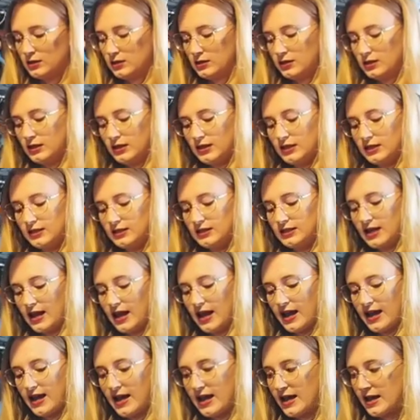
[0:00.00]
These
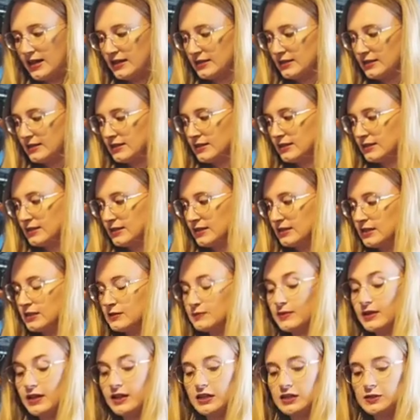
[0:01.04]
hats, this is
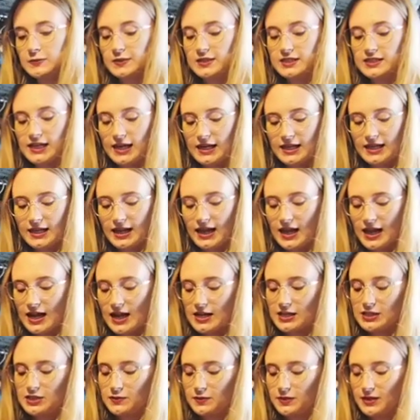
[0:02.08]
my husband's Teddy
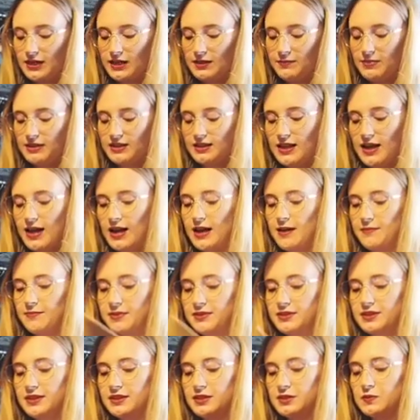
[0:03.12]
hat, so we're keeping that,
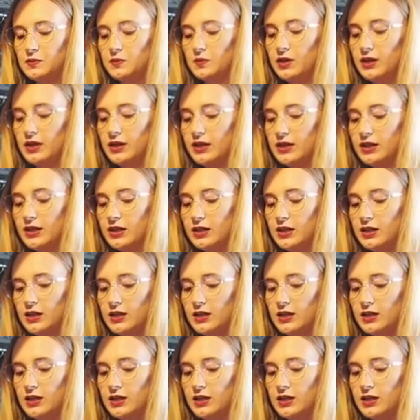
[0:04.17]
but this one,